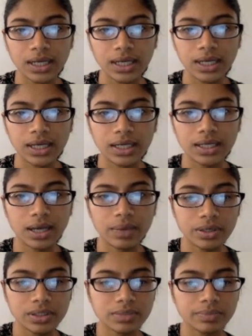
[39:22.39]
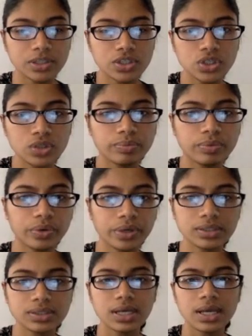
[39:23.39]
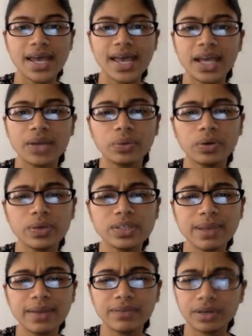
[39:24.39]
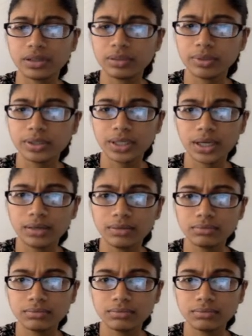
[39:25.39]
And I want it to be 2 points. And what was my variable again?